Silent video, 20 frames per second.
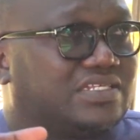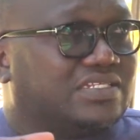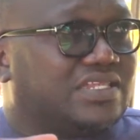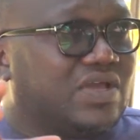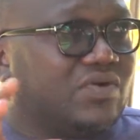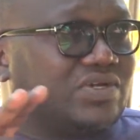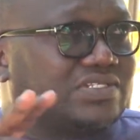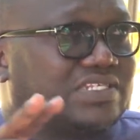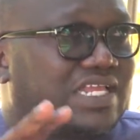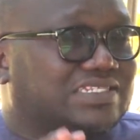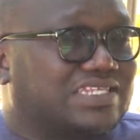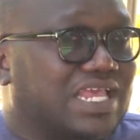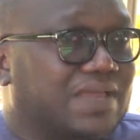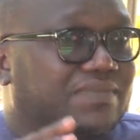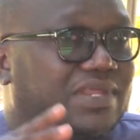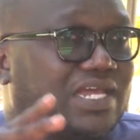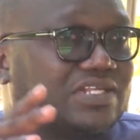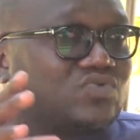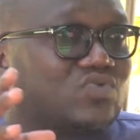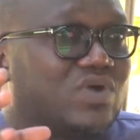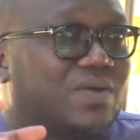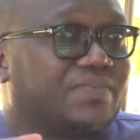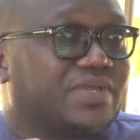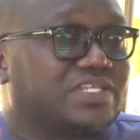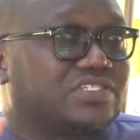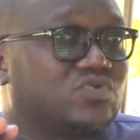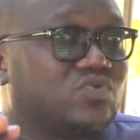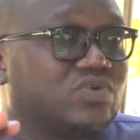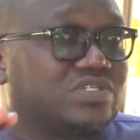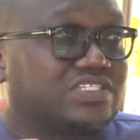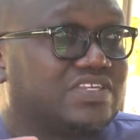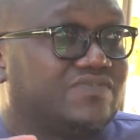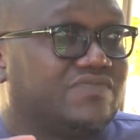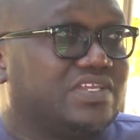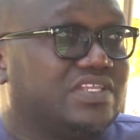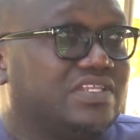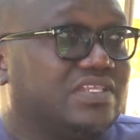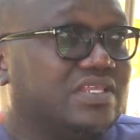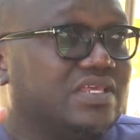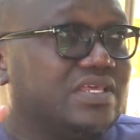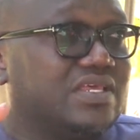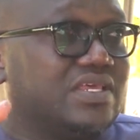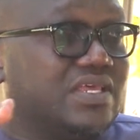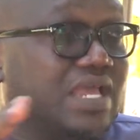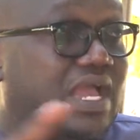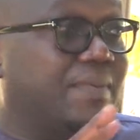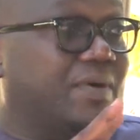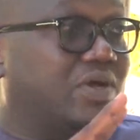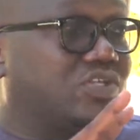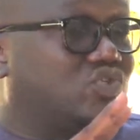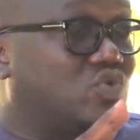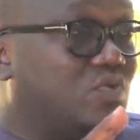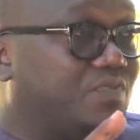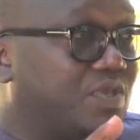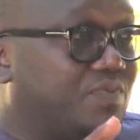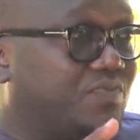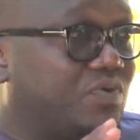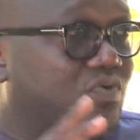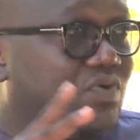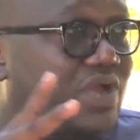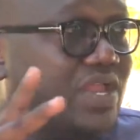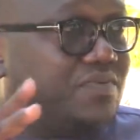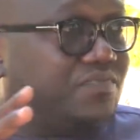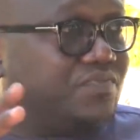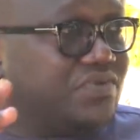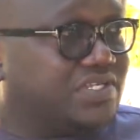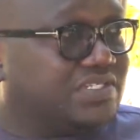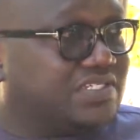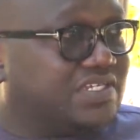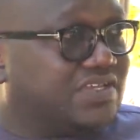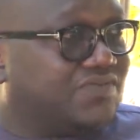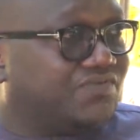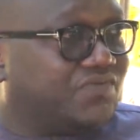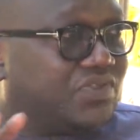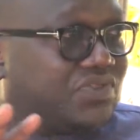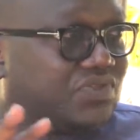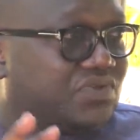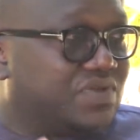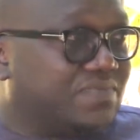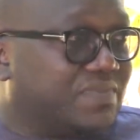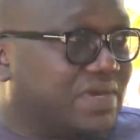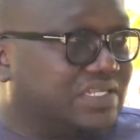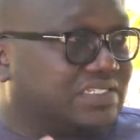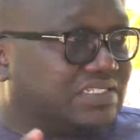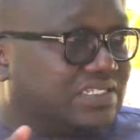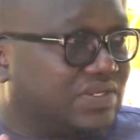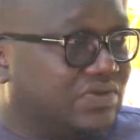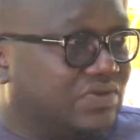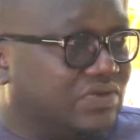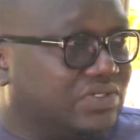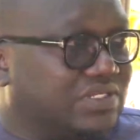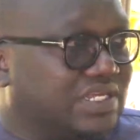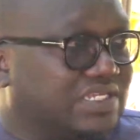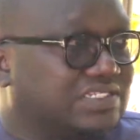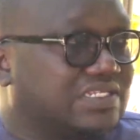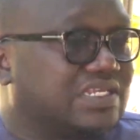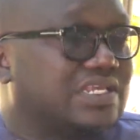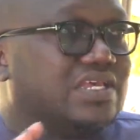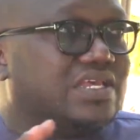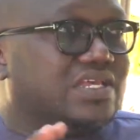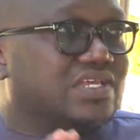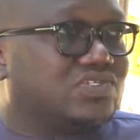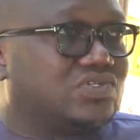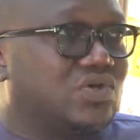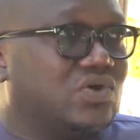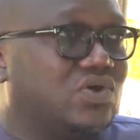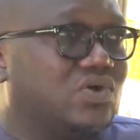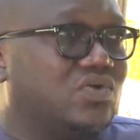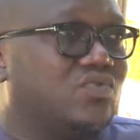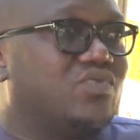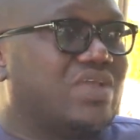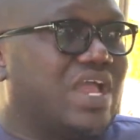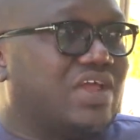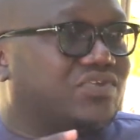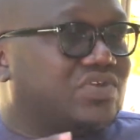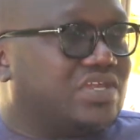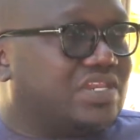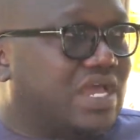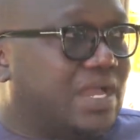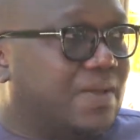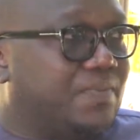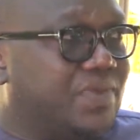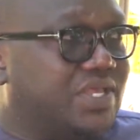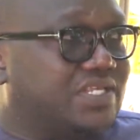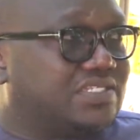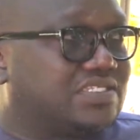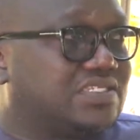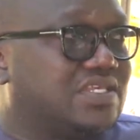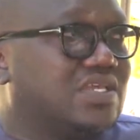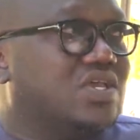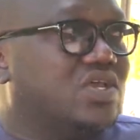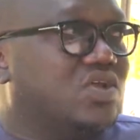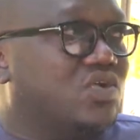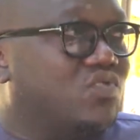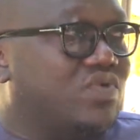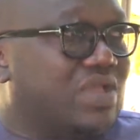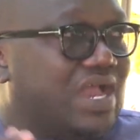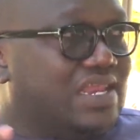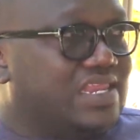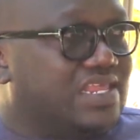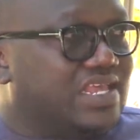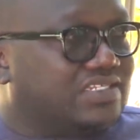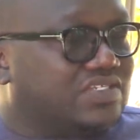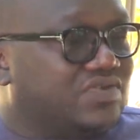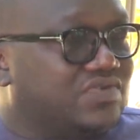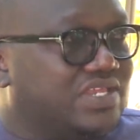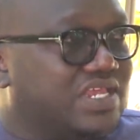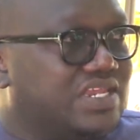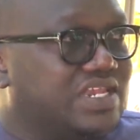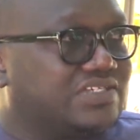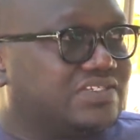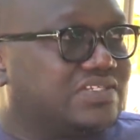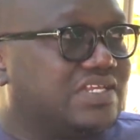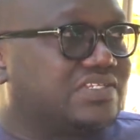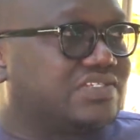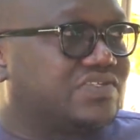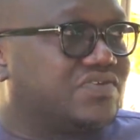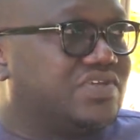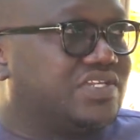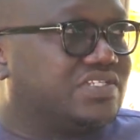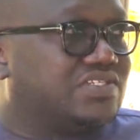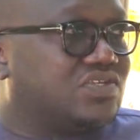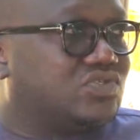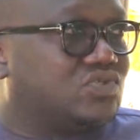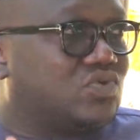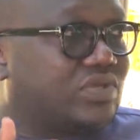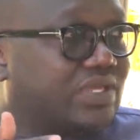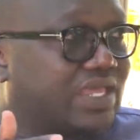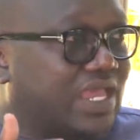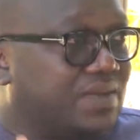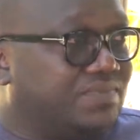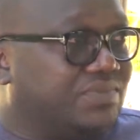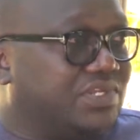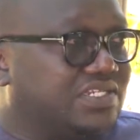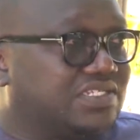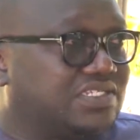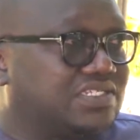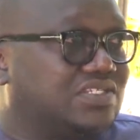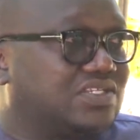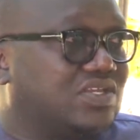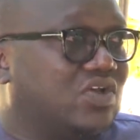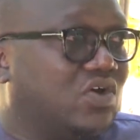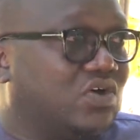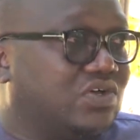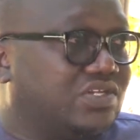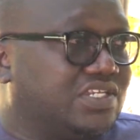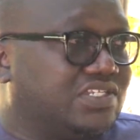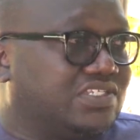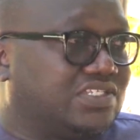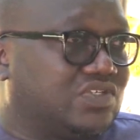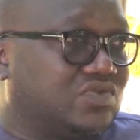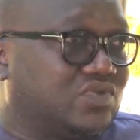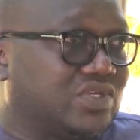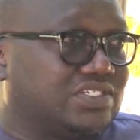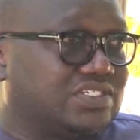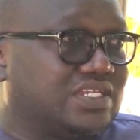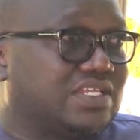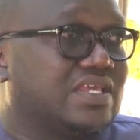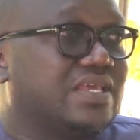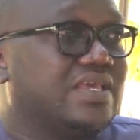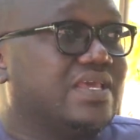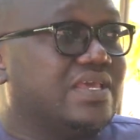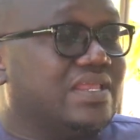There was a time that one person was even, about two people were in prison for three months and all that. So we are doing our best. We are liaising with the national security to curb this or this situation.